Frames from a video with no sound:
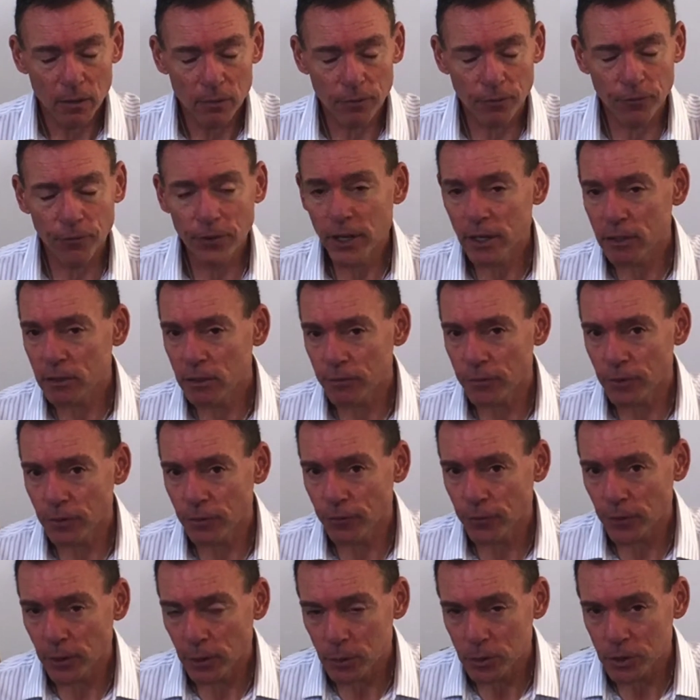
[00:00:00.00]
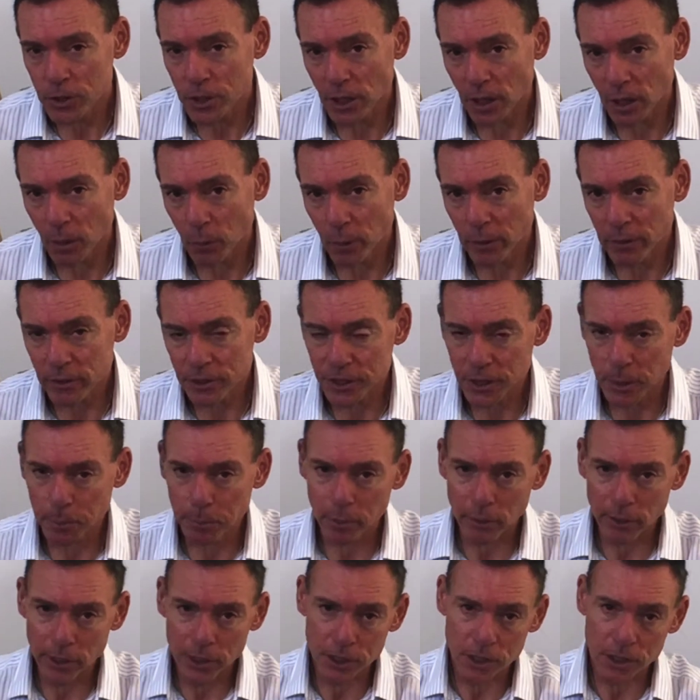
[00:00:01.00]
fear of the future, whereas
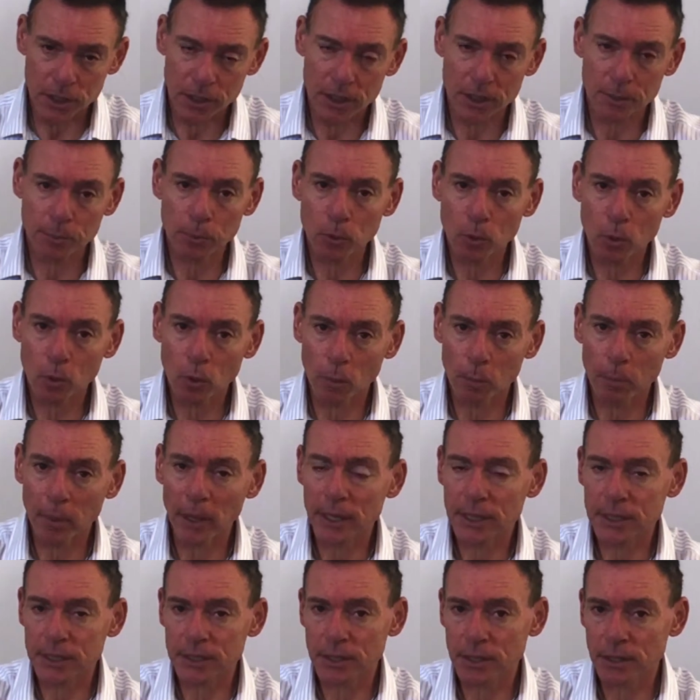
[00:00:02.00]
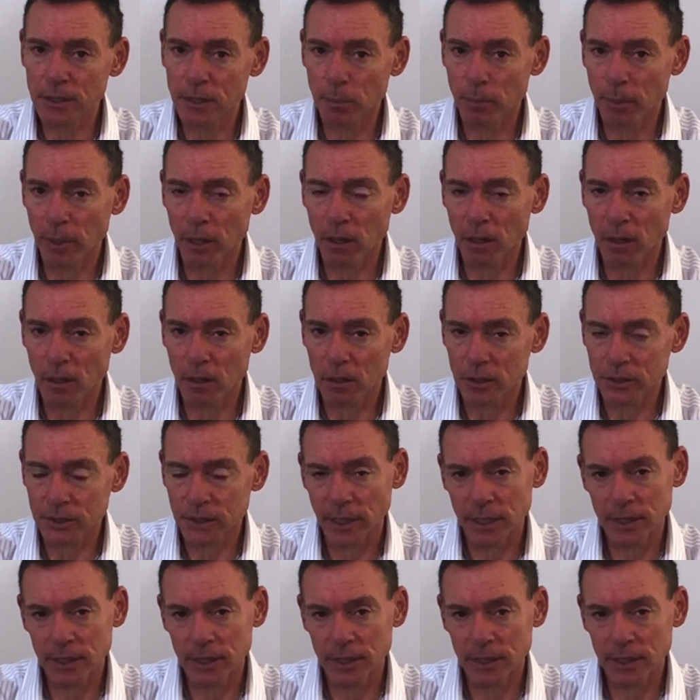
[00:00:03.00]
depression is more based in the past.